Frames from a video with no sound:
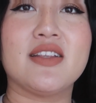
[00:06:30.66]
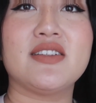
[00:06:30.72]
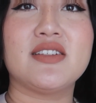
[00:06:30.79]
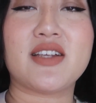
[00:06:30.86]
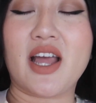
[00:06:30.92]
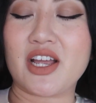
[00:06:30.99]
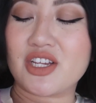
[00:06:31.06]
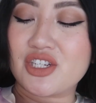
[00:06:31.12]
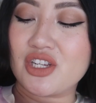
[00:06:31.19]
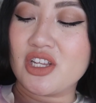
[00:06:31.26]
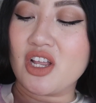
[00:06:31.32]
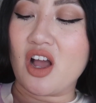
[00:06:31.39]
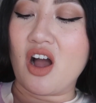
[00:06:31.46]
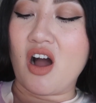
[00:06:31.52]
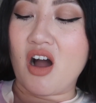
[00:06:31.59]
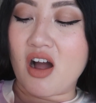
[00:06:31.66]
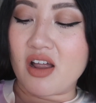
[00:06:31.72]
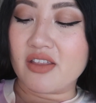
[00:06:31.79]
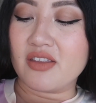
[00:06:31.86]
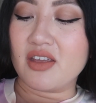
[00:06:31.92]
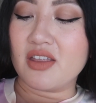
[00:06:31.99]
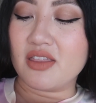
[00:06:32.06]
This is actually
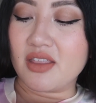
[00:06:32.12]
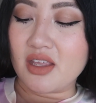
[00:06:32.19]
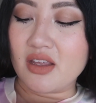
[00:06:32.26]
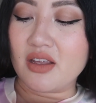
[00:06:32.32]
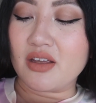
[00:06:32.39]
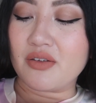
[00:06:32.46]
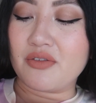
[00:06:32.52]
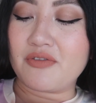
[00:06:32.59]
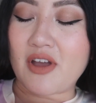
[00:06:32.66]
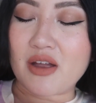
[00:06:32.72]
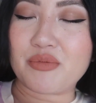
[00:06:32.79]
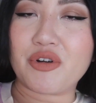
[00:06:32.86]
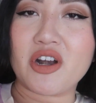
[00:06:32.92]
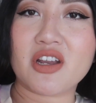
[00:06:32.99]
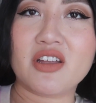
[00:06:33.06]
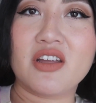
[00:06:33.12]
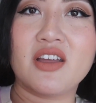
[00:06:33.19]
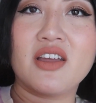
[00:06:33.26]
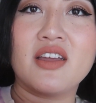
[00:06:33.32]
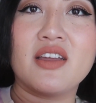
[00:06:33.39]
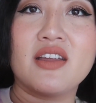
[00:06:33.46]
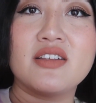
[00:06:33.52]
on the fabric.
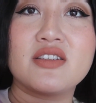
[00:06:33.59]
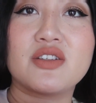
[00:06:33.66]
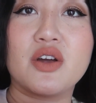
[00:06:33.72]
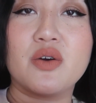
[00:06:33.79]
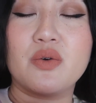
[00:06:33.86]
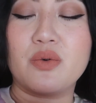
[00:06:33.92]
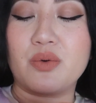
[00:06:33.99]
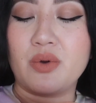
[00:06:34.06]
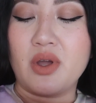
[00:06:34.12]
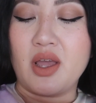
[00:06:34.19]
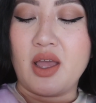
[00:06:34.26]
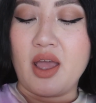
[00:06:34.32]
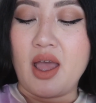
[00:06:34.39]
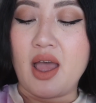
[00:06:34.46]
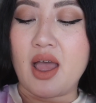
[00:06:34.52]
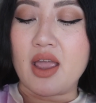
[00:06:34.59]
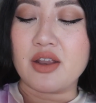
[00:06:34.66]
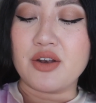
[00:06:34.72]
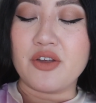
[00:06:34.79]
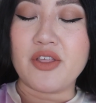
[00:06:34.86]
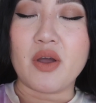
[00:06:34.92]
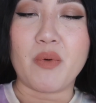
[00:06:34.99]
So I
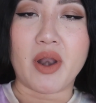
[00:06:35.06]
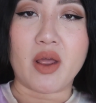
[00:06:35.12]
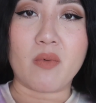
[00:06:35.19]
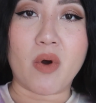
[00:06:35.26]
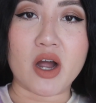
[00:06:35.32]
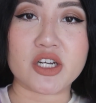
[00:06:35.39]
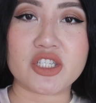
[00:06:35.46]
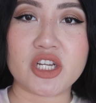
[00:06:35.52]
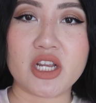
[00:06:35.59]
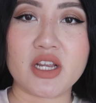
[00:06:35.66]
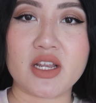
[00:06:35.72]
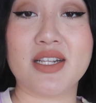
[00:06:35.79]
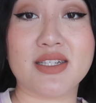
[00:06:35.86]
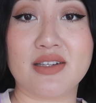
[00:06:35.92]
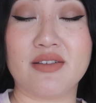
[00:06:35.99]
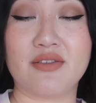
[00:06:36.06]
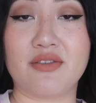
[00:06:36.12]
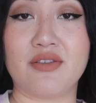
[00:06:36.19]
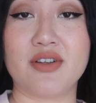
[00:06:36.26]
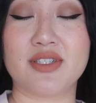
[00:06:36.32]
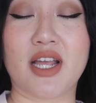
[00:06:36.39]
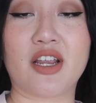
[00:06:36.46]
know that when I wash it,
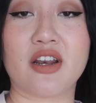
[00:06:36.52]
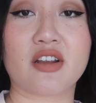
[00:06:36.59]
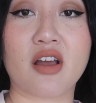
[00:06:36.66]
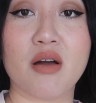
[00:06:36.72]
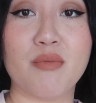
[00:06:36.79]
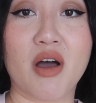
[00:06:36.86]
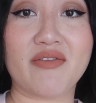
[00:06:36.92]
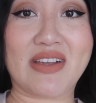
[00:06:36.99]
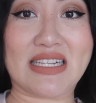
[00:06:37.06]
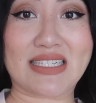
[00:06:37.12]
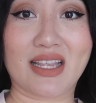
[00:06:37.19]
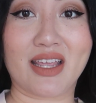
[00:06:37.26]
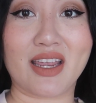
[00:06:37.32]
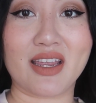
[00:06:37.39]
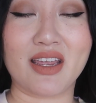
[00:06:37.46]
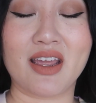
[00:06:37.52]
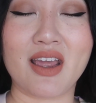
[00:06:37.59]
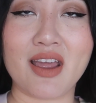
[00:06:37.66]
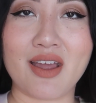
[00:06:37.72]
it's not gonna come off easily.